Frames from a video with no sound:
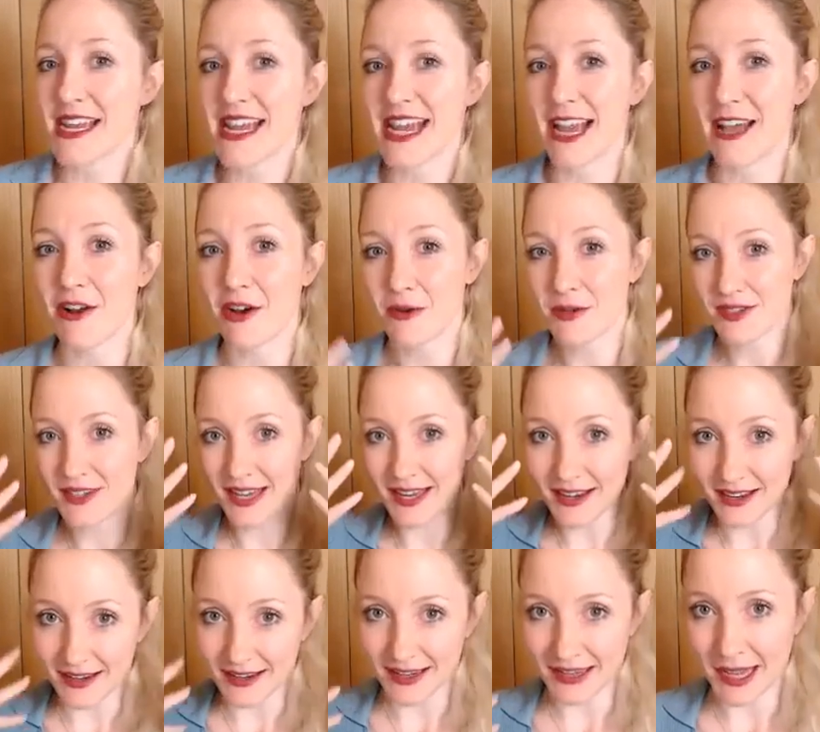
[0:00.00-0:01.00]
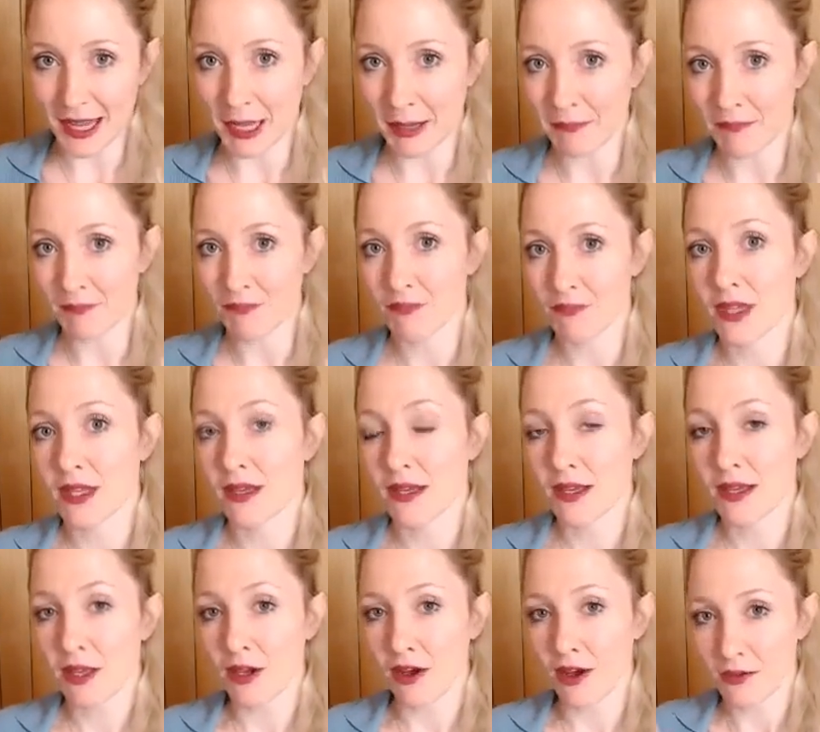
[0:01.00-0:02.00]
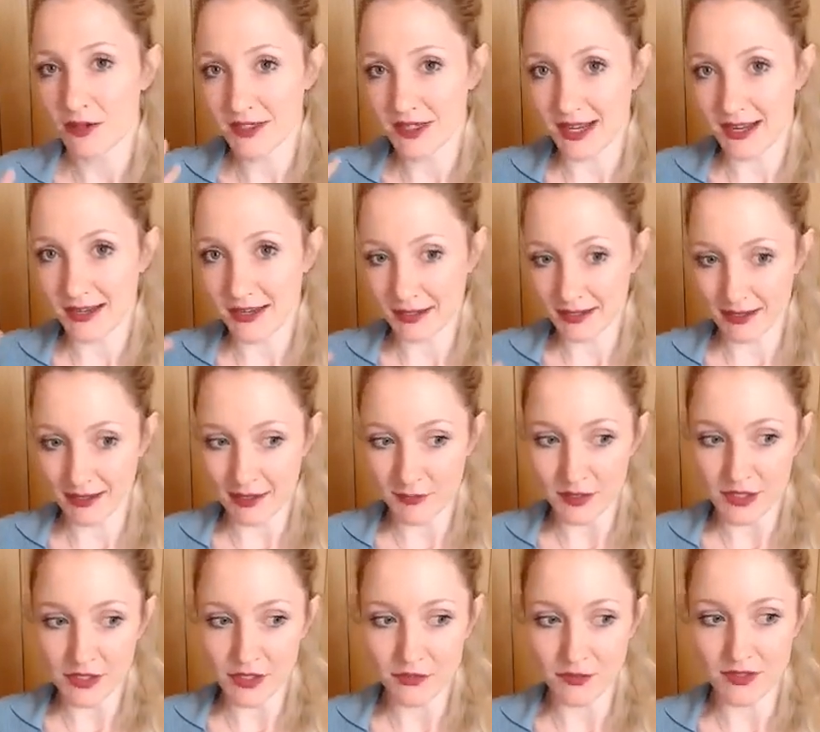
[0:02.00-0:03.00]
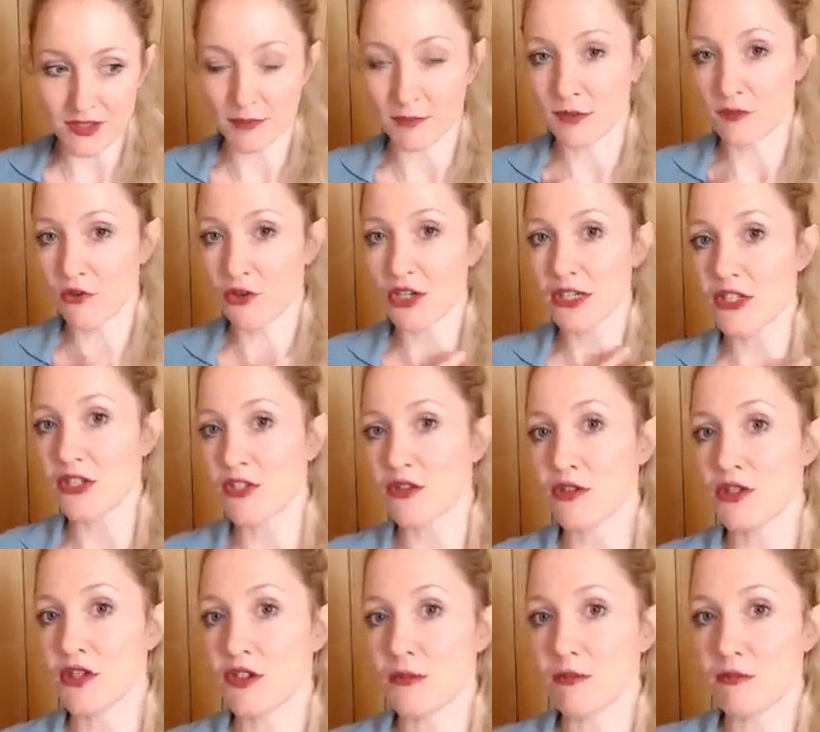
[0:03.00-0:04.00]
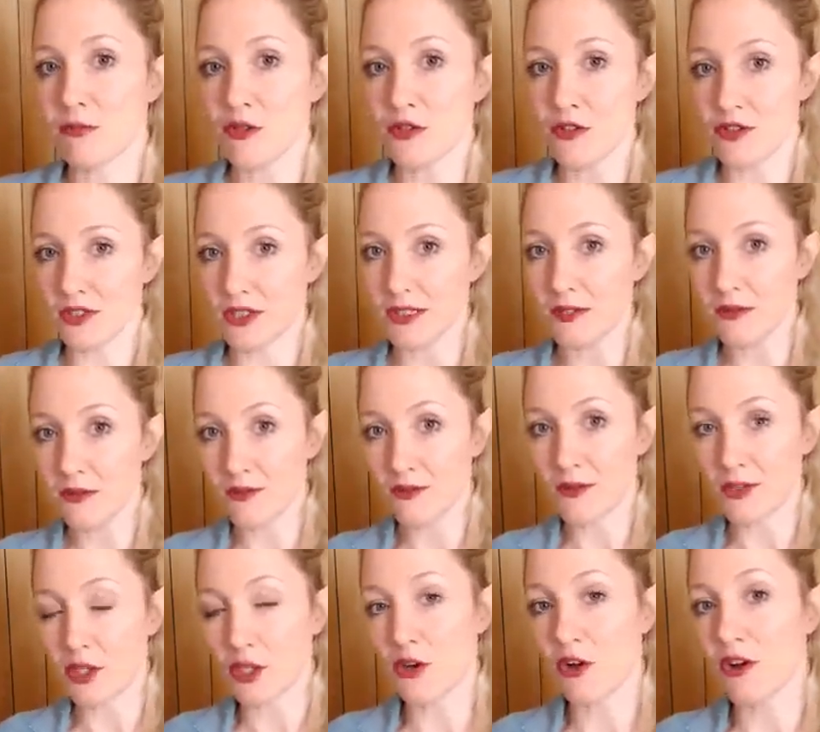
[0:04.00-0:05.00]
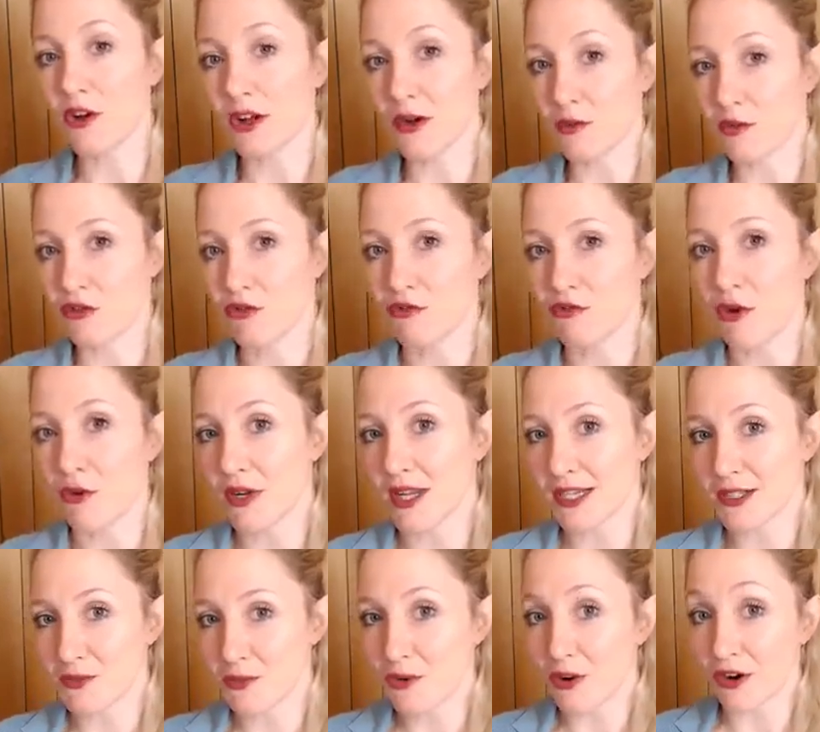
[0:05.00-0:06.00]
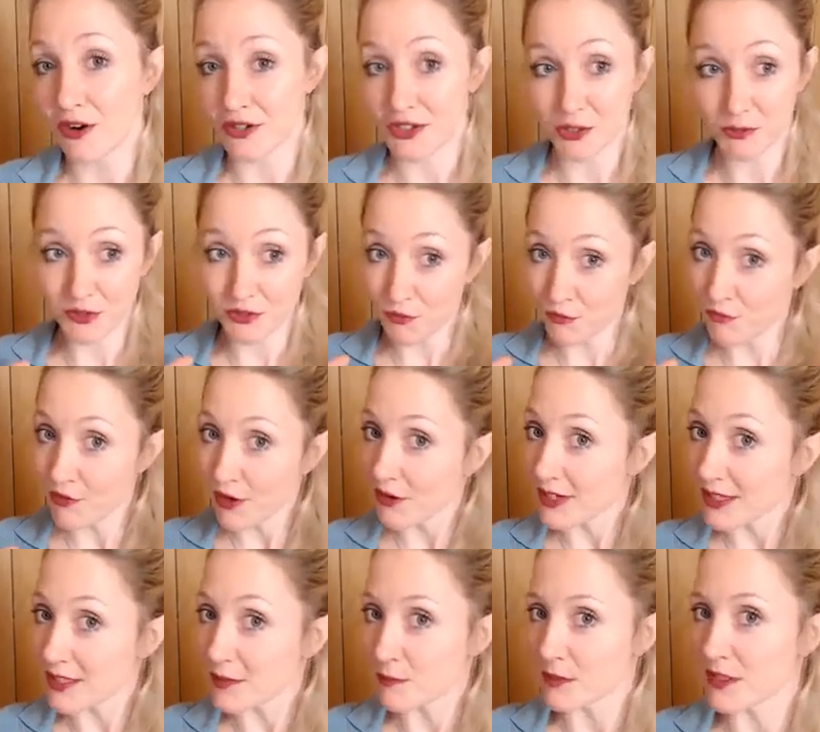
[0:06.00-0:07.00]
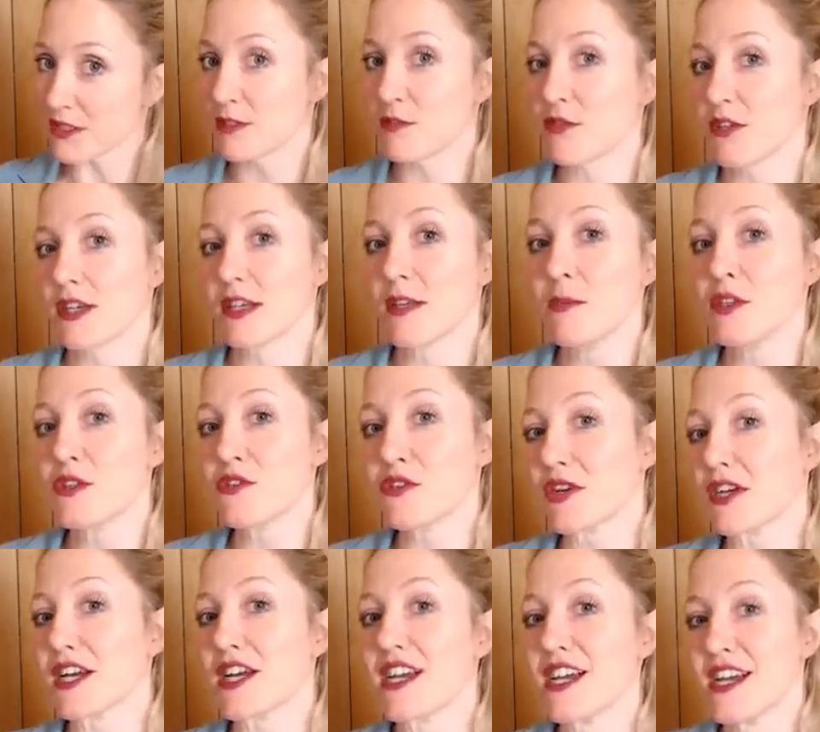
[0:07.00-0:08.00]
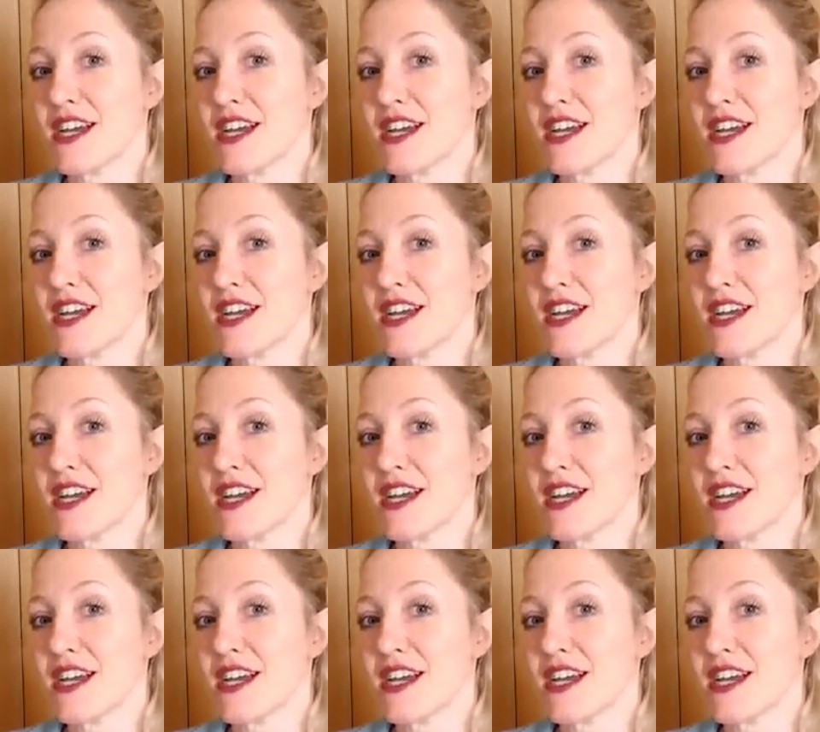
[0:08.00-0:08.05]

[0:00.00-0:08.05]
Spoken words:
And I was getting an image of someone very suited and booted, you know, like with a Rolex watch. It was very specific imagery.